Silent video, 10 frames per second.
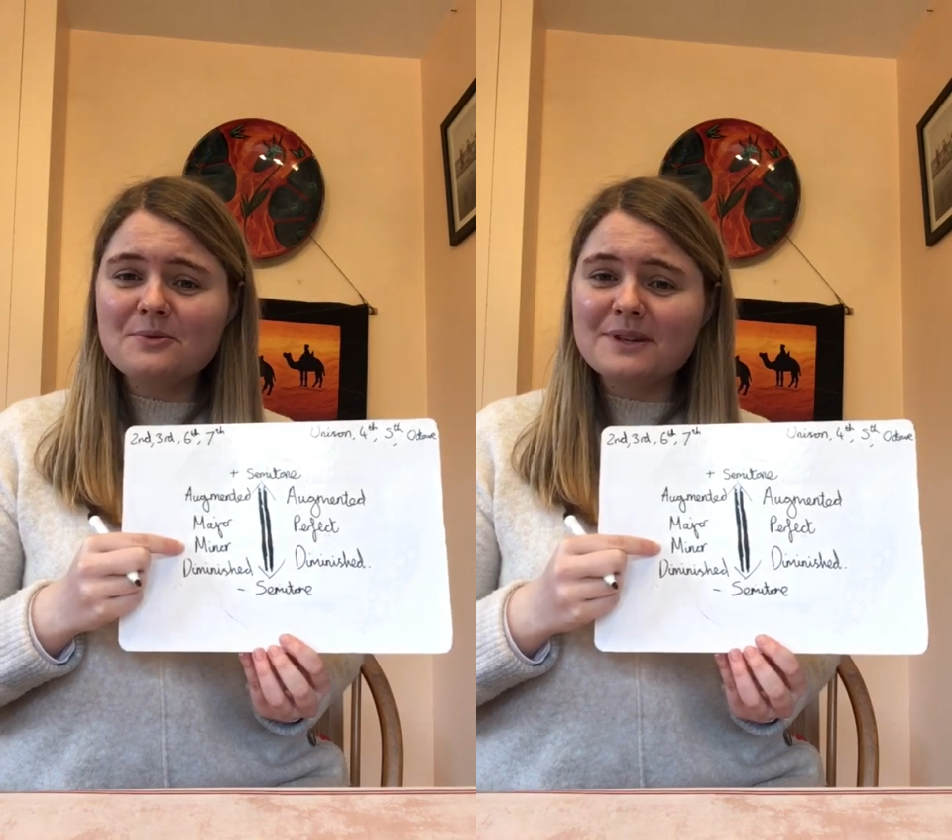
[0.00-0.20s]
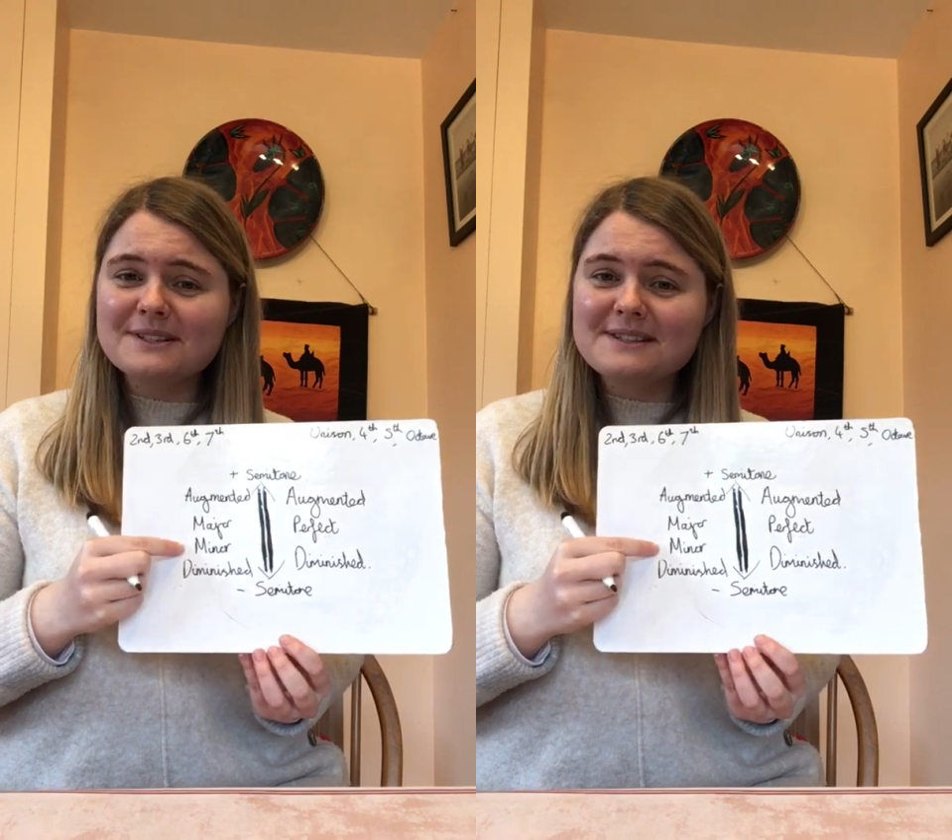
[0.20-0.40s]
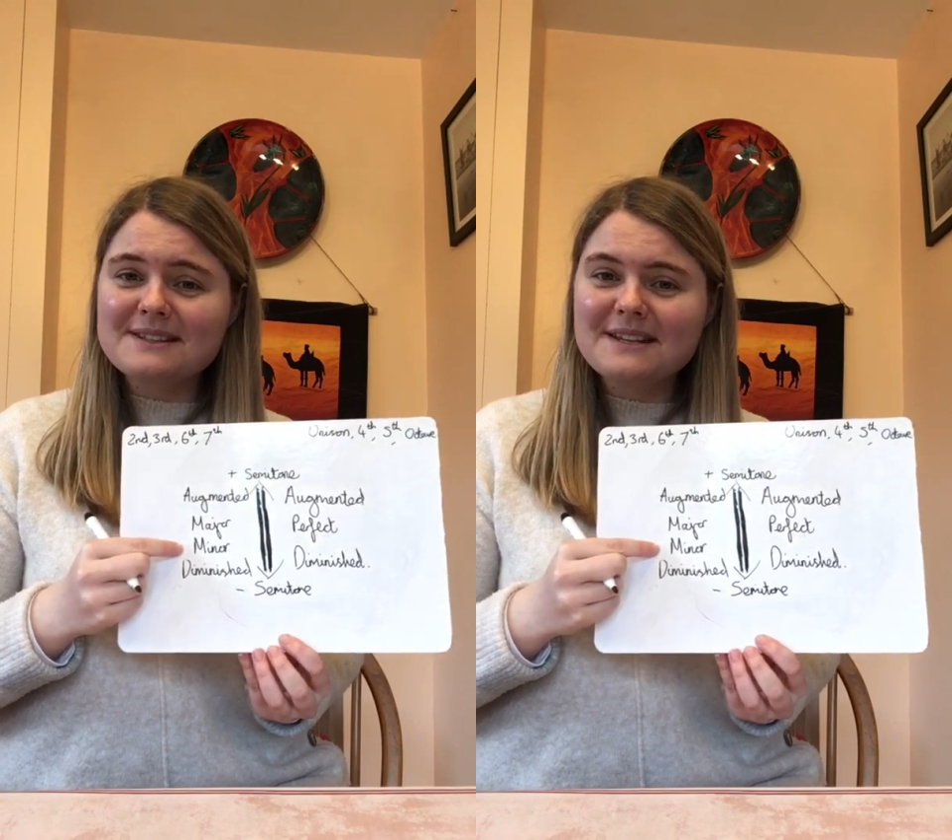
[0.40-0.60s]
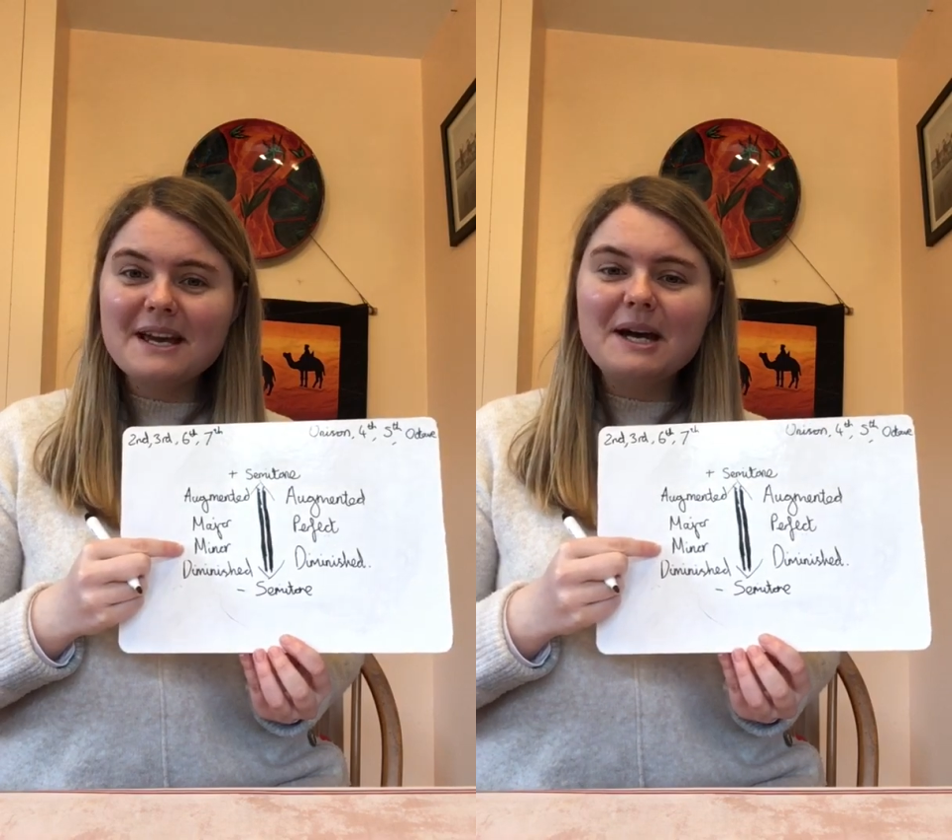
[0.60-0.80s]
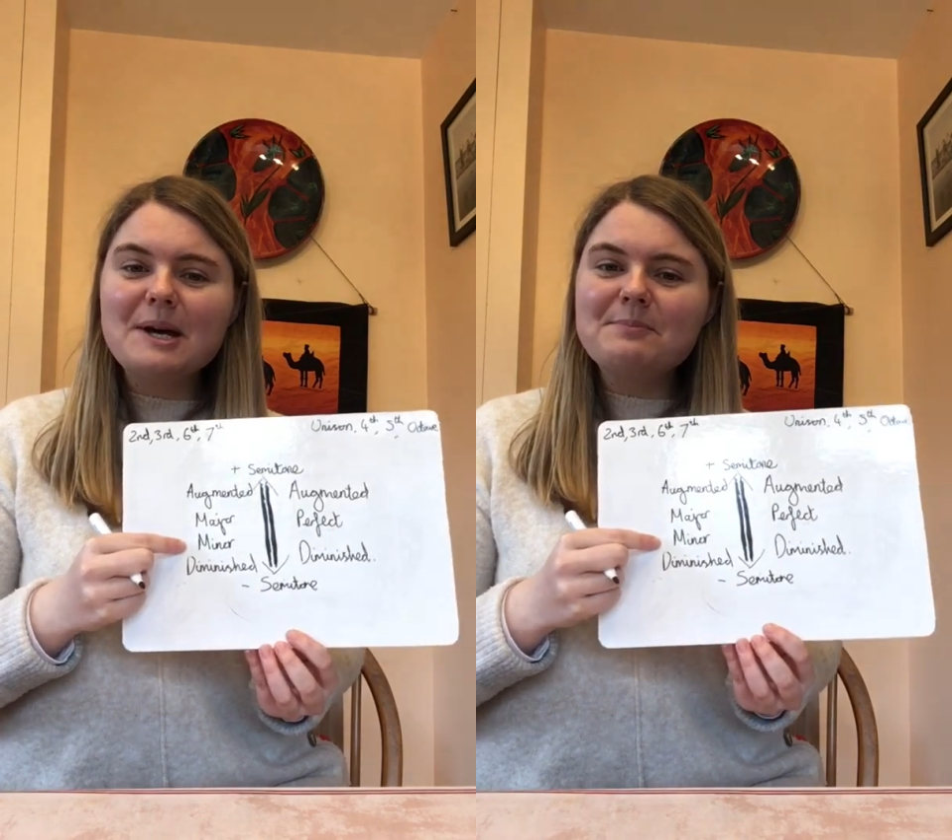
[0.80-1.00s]
once,
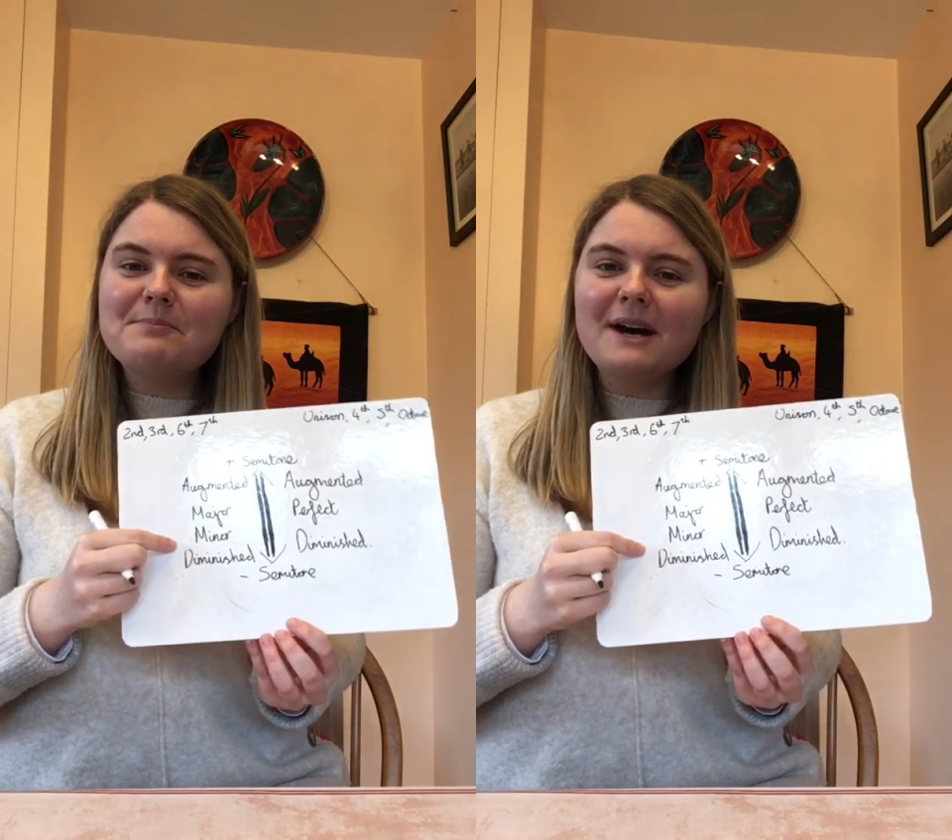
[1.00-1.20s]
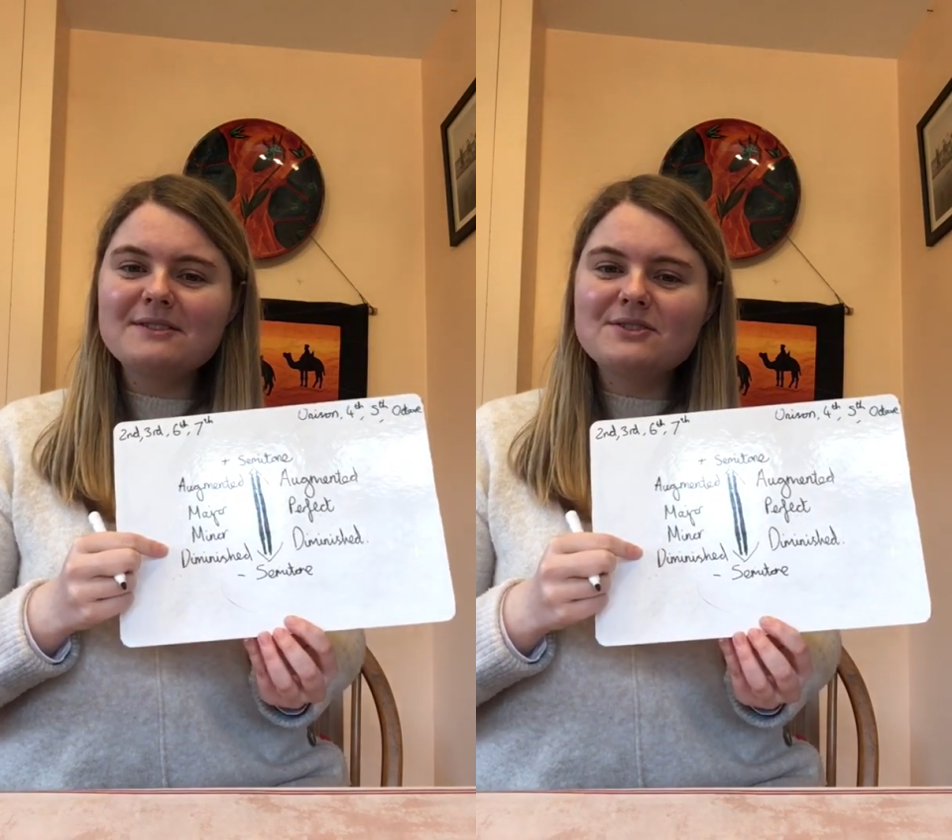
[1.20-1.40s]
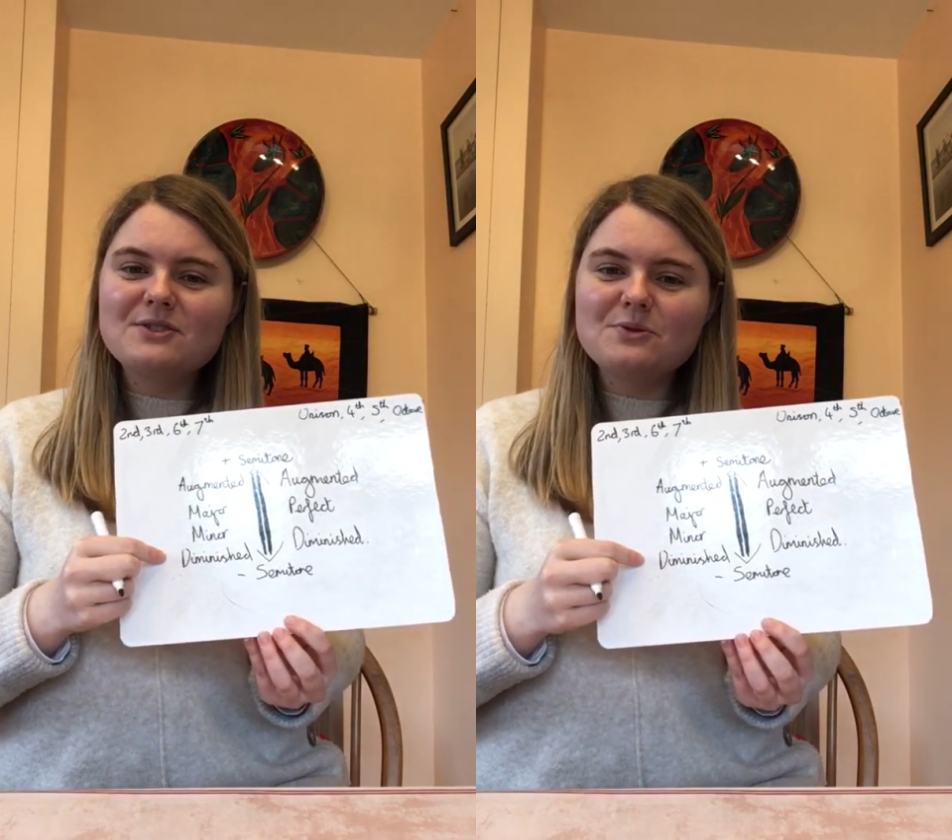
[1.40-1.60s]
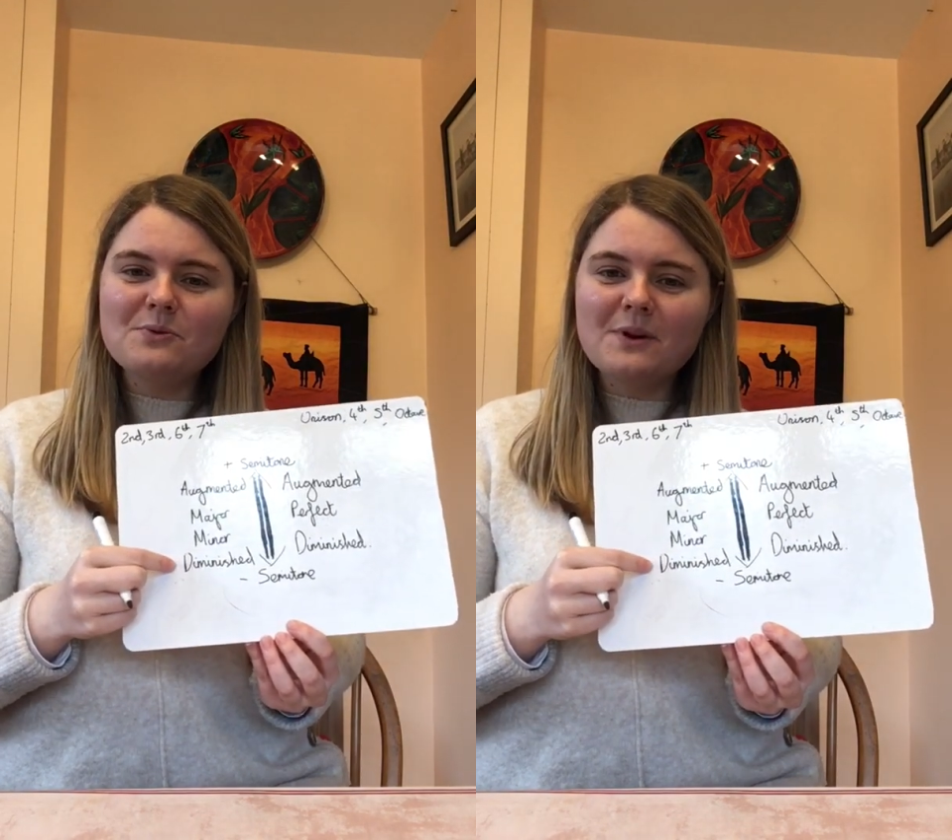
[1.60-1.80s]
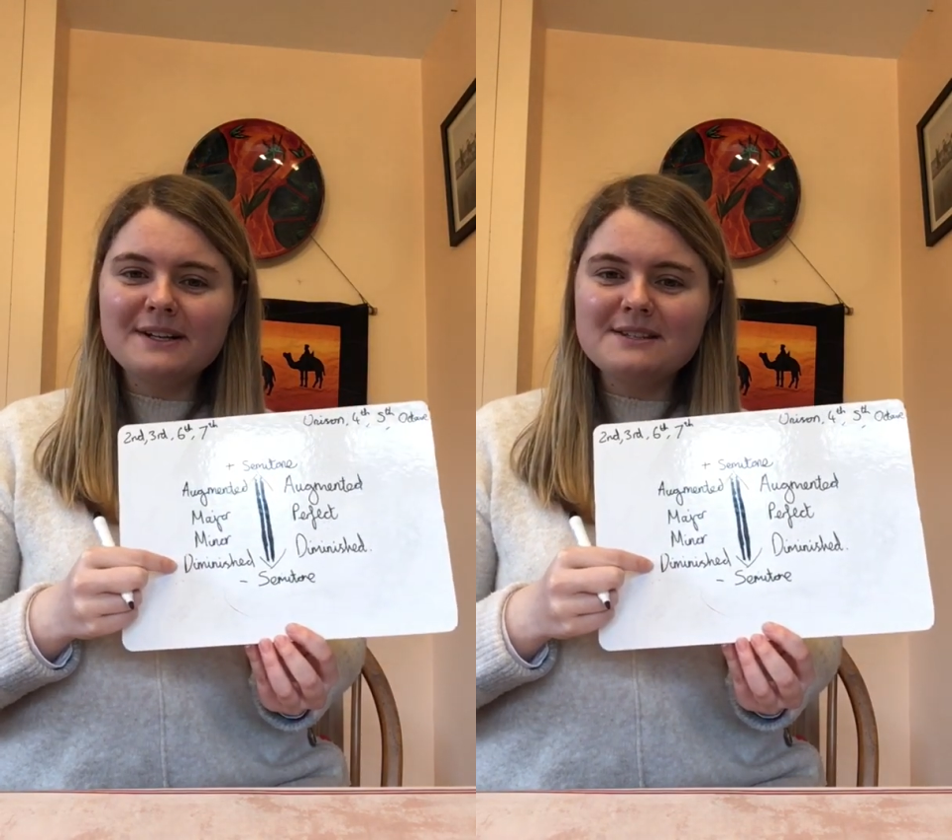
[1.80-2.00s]
but
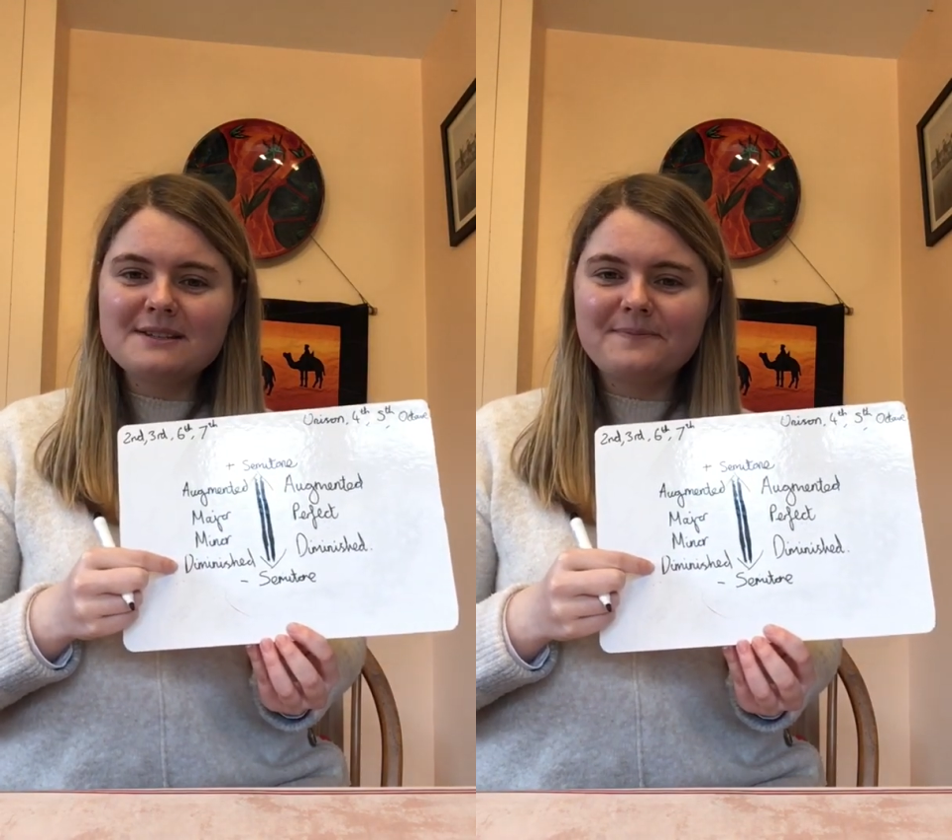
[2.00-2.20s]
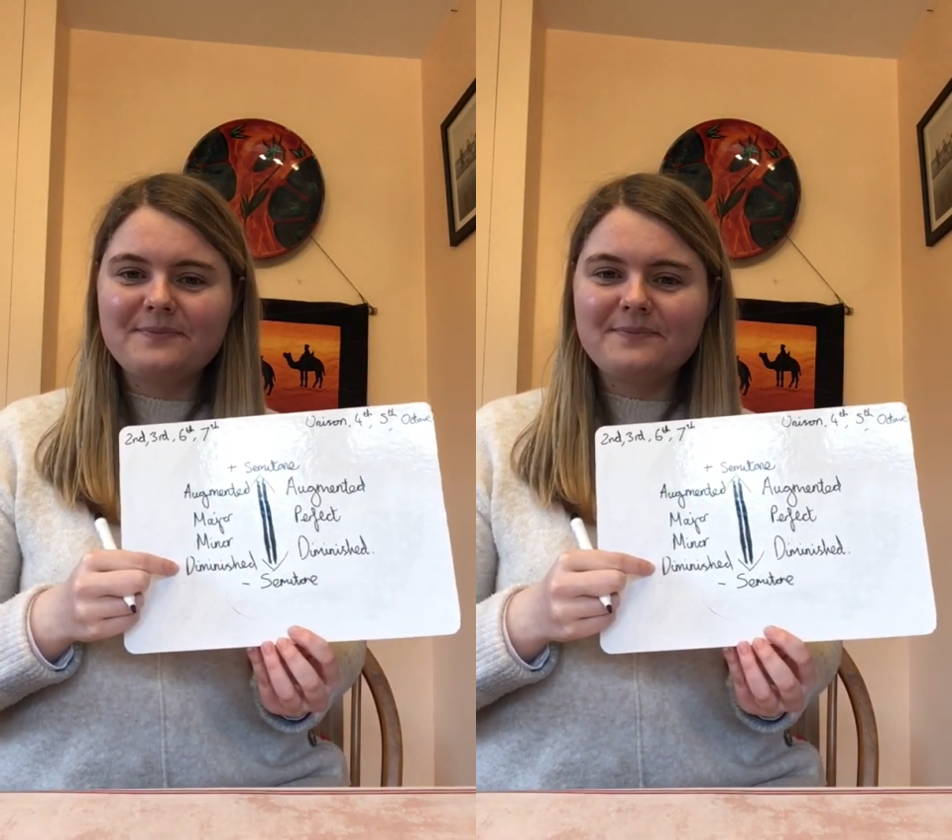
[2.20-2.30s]
twice.